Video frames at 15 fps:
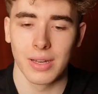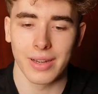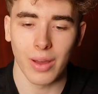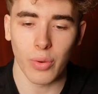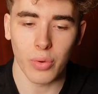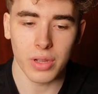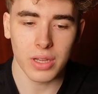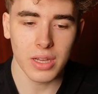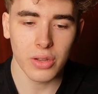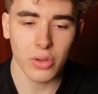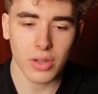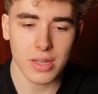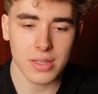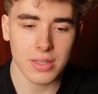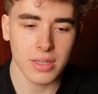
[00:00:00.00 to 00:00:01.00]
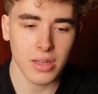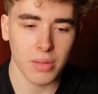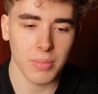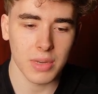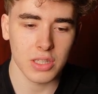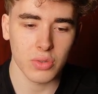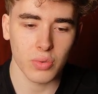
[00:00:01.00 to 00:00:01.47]
Now here you can see
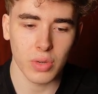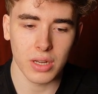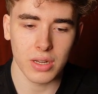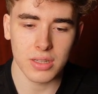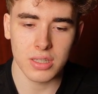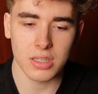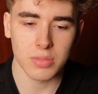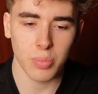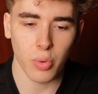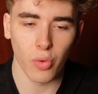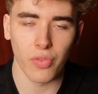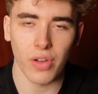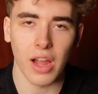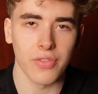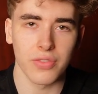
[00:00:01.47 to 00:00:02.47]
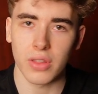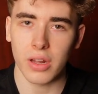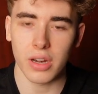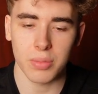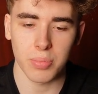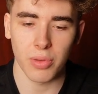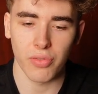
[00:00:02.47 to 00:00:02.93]
on my screen, this is proof I've
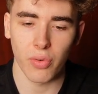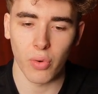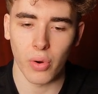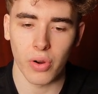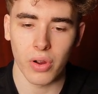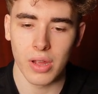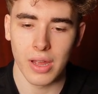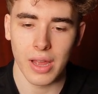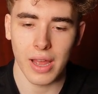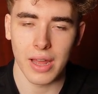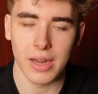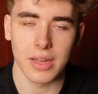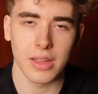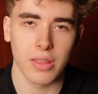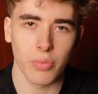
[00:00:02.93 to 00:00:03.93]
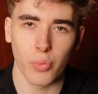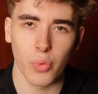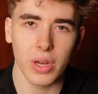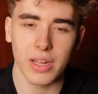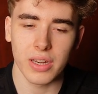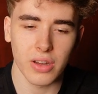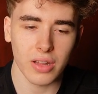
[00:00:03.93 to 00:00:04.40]
done it before and it's
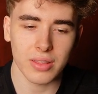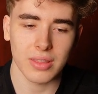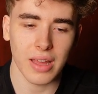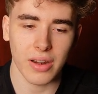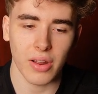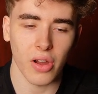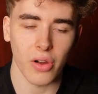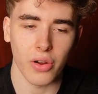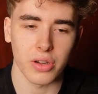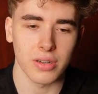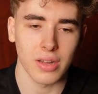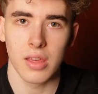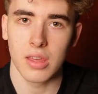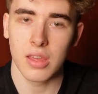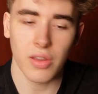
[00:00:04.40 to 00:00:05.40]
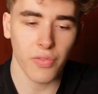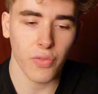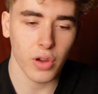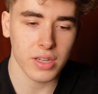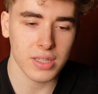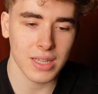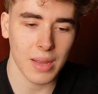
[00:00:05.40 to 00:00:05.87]
really not that hard. Here
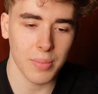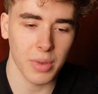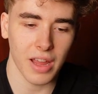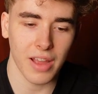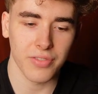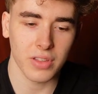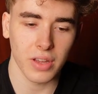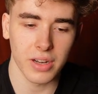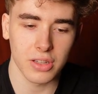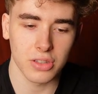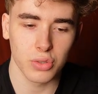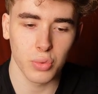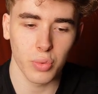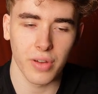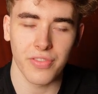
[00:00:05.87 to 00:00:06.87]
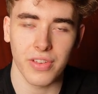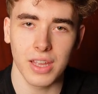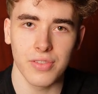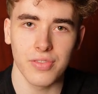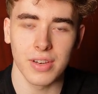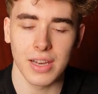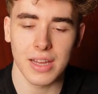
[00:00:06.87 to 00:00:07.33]
for example, I've done it too with
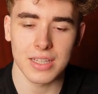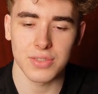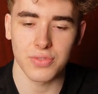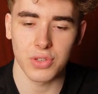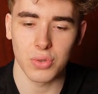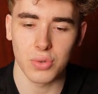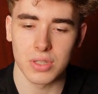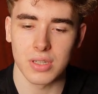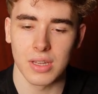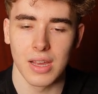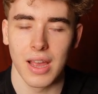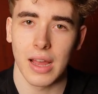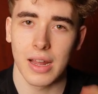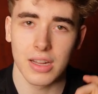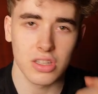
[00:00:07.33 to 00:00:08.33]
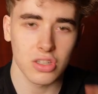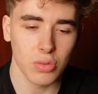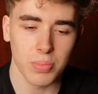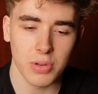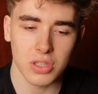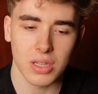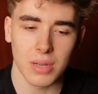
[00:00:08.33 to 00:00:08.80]
even less views and it's
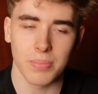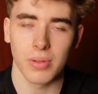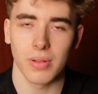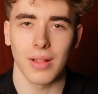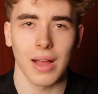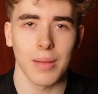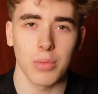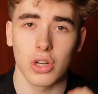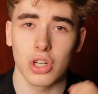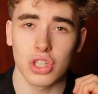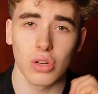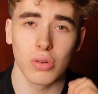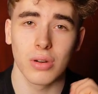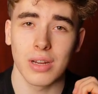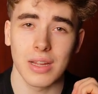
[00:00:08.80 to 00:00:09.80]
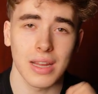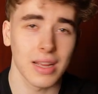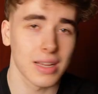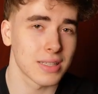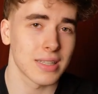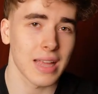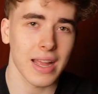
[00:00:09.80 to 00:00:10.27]
super simple. I'm gonna show you the
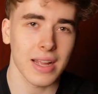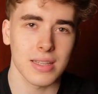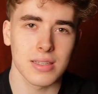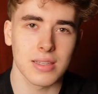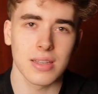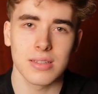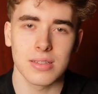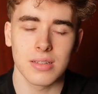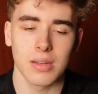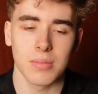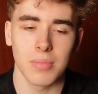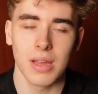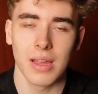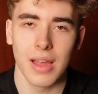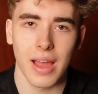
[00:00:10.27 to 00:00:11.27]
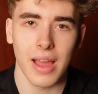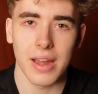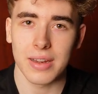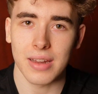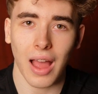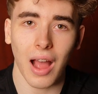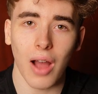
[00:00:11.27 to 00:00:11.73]
exact system
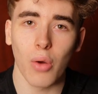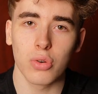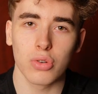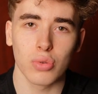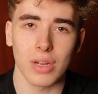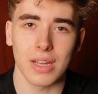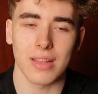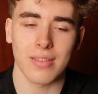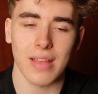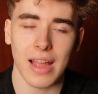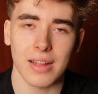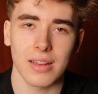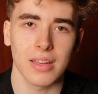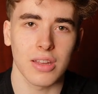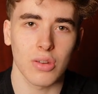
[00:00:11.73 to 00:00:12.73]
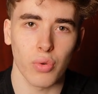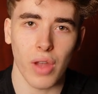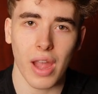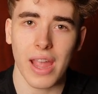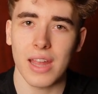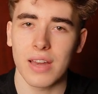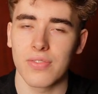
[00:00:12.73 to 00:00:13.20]
and how to exactly
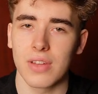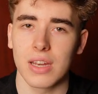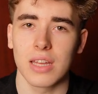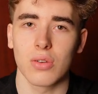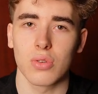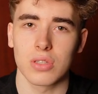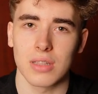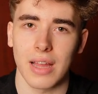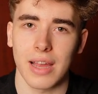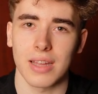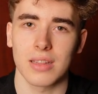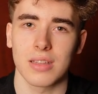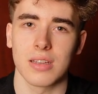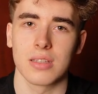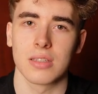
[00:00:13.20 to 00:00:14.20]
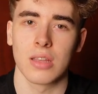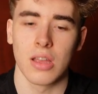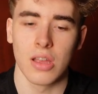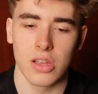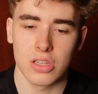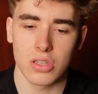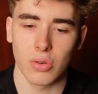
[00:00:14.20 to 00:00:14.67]
create videos like this
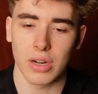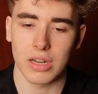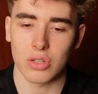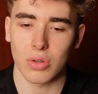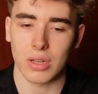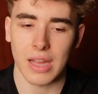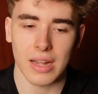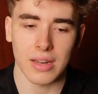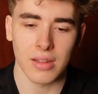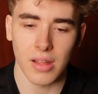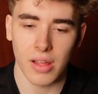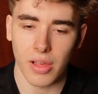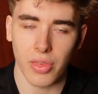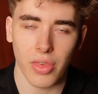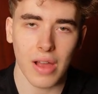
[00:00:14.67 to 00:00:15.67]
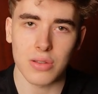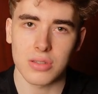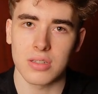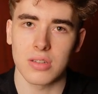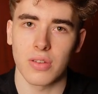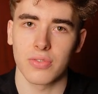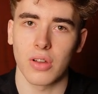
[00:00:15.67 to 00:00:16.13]
so that you get
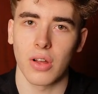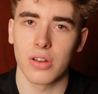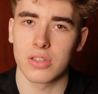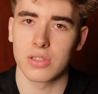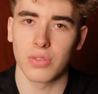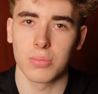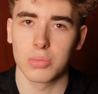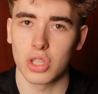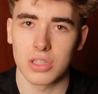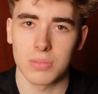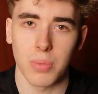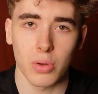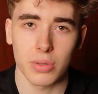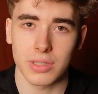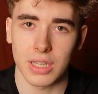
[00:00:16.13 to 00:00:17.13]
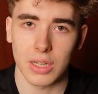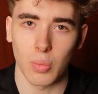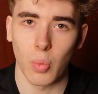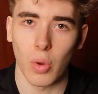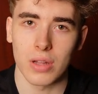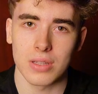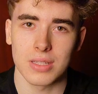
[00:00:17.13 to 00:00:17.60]
thousands of dollars from just
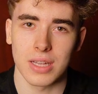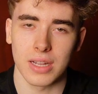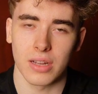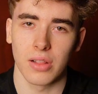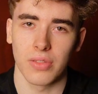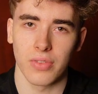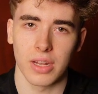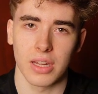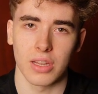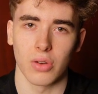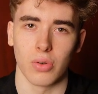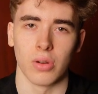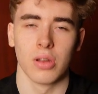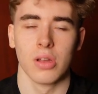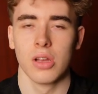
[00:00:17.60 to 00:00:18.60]
posting one single video.